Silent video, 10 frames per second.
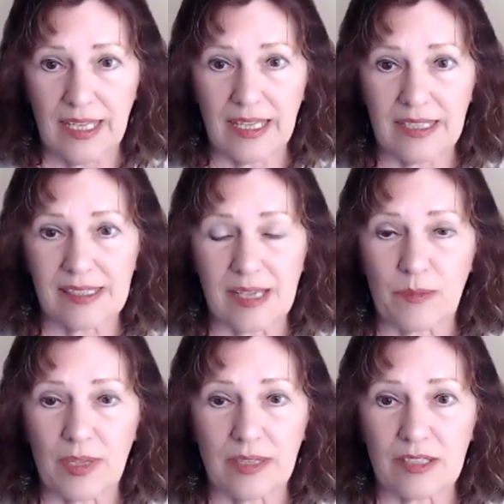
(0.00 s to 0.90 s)
It's
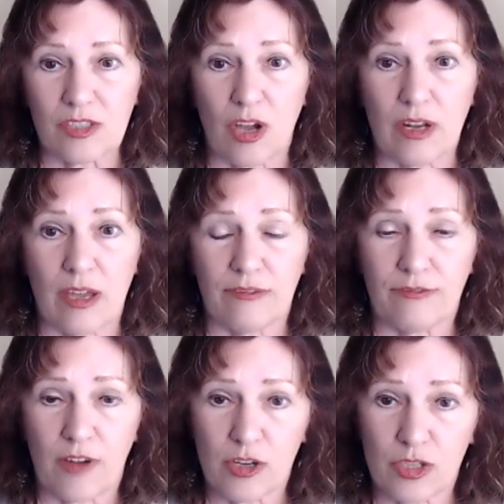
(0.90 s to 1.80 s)
something that's gone on
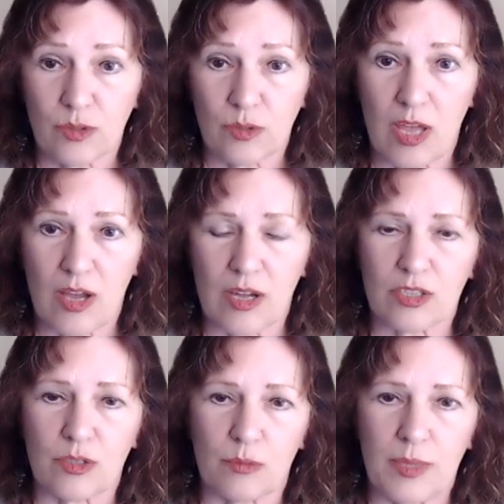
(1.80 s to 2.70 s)
far too long
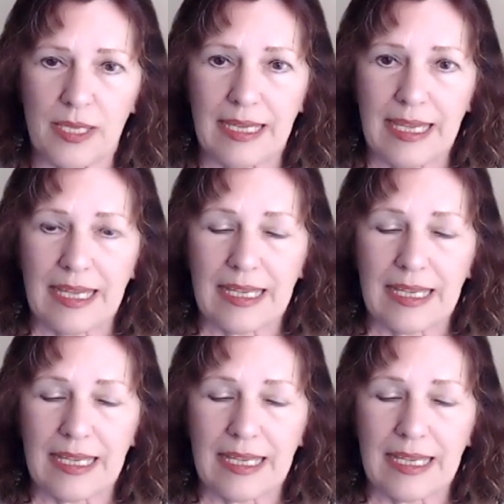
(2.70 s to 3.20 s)
to be